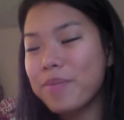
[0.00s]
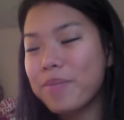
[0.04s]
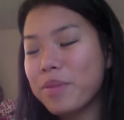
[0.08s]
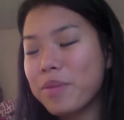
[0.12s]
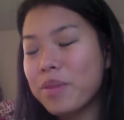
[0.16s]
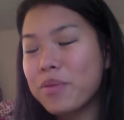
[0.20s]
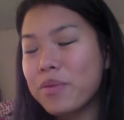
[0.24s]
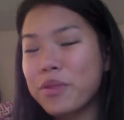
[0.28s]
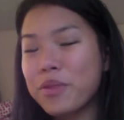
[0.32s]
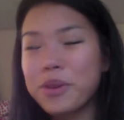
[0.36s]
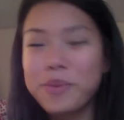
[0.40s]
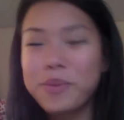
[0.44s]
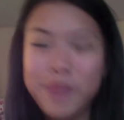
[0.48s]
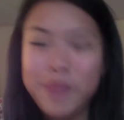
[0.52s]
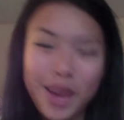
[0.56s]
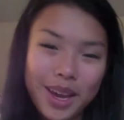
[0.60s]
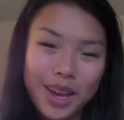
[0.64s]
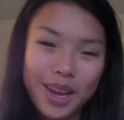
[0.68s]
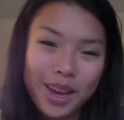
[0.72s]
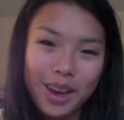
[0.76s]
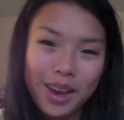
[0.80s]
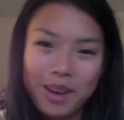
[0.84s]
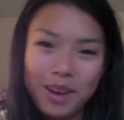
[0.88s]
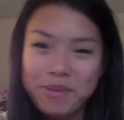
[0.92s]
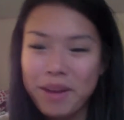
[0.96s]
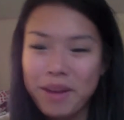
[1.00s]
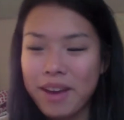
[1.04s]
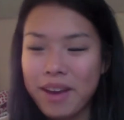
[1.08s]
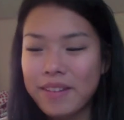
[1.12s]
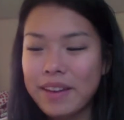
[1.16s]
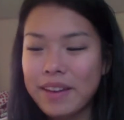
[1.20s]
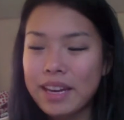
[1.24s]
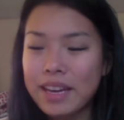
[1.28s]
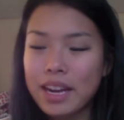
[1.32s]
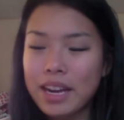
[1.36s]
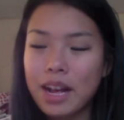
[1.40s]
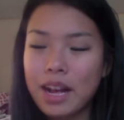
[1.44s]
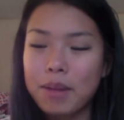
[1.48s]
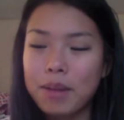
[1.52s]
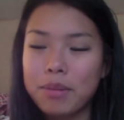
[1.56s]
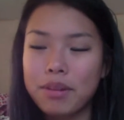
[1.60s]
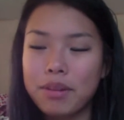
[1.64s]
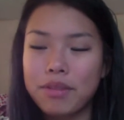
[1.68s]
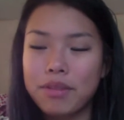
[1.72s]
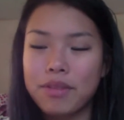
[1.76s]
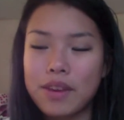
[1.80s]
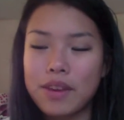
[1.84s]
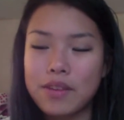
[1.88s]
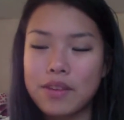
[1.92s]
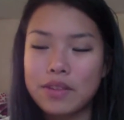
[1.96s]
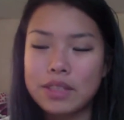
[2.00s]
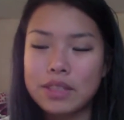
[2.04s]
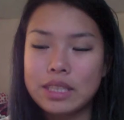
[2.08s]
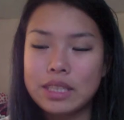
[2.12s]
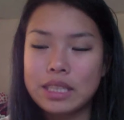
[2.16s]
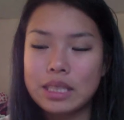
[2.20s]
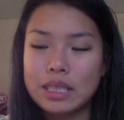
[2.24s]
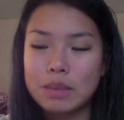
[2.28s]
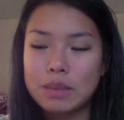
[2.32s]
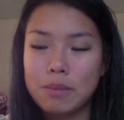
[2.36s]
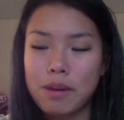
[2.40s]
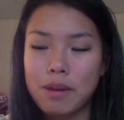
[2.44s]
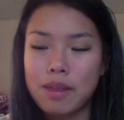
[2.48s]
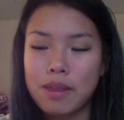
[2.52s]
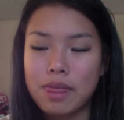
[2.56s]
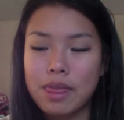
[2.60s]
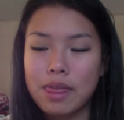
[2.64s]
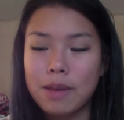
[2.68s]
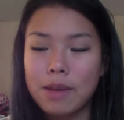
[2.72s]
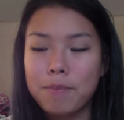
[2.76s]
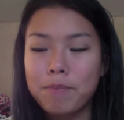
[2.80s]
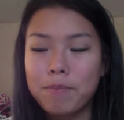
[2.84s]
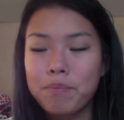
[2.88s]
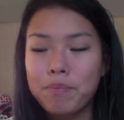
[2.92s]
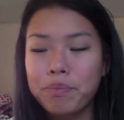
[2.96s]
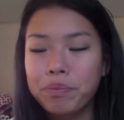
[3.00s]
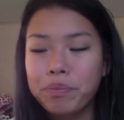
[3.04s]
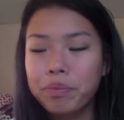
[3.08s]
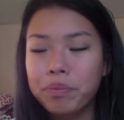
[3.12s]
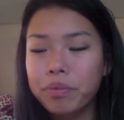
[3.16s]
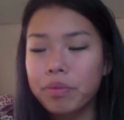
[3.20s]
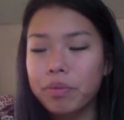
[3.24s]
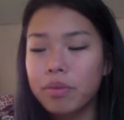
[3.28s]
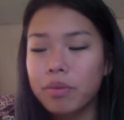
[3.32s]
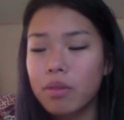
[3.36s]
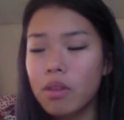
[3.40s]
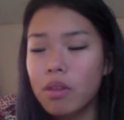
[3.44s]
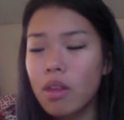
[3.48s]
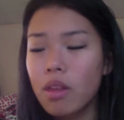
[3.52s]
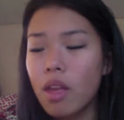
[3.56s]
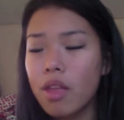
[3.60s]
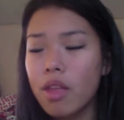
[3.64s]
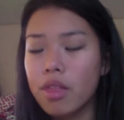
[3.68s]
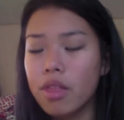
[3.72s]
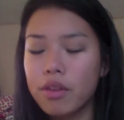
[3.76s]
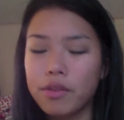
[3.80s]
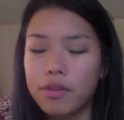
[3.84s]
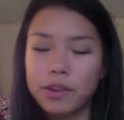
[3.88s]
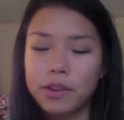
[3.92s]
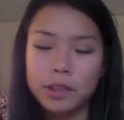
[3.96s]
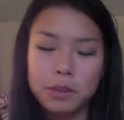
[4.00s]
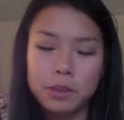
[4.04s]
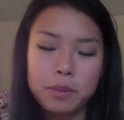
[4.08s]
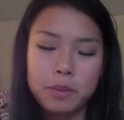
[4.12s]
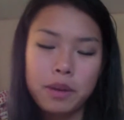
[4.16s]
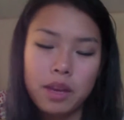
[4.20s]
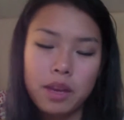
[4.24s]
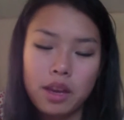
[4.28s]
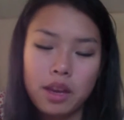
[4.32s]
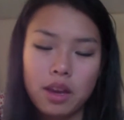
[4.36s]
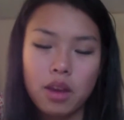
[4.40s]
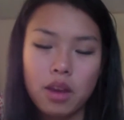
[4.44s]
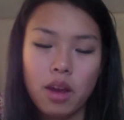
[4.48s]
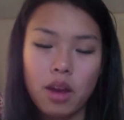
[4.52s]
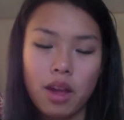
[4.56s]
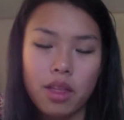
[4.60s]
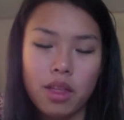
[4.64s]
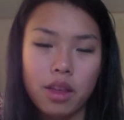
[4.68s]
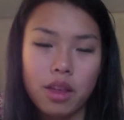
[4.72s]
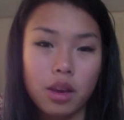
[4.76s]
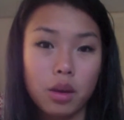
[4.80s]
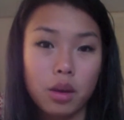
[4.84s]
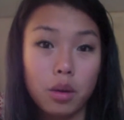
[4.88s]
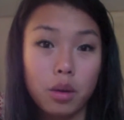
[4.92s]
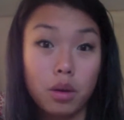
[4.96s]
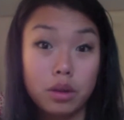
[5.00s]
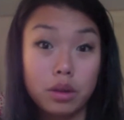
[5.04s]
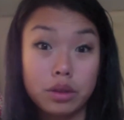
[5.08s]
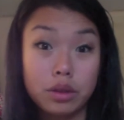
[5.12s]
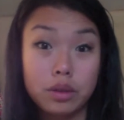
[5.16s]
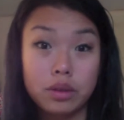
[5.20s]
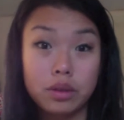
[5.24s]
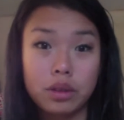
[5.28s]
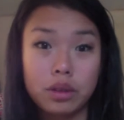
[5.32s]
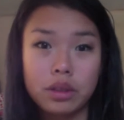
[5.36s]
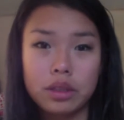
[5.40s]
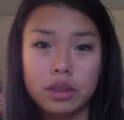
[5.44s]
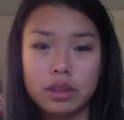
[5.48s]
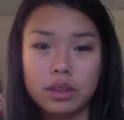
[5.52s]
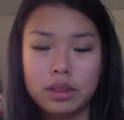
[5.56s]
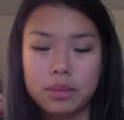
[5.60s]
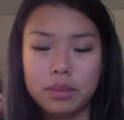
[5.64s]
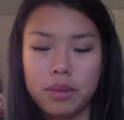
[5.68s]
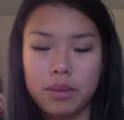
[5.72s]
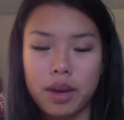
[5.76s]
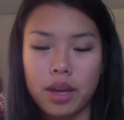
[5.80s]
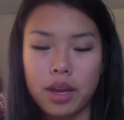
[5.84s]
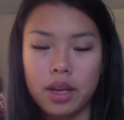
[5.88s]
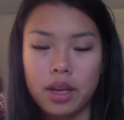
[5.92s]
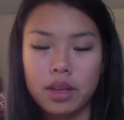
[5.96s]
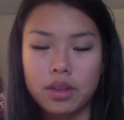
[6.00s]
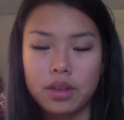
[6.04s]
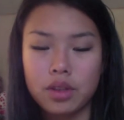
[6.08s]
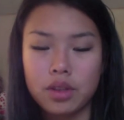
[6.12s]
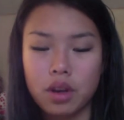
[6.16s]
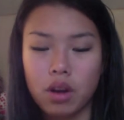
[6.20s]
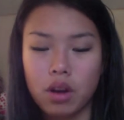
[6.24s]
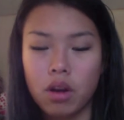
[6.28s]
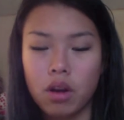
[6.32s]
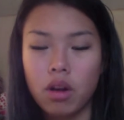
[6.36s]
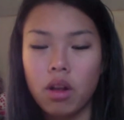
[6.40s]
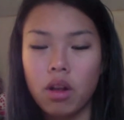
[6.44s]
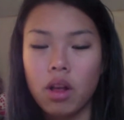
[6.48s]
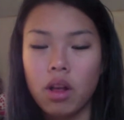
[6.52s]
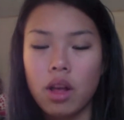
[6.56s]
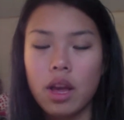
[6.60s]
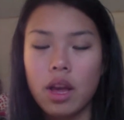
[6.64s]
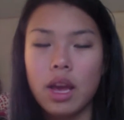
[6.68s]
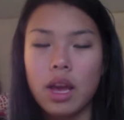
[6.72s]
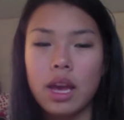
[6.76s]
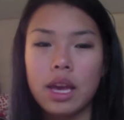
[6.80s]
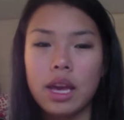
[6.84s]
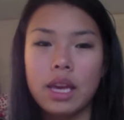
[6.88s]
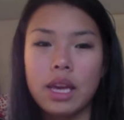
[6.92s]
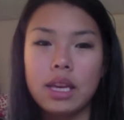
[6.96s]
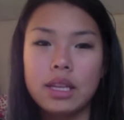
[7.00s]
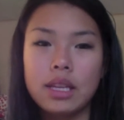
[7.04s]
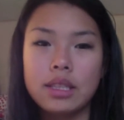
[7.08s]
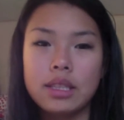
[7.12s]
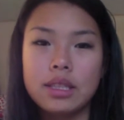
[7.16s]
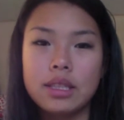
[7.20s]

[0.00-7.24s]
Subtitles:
For makeup, I've had a couple of favorites this month. The first being, I think you also saw this in my Easter haul, is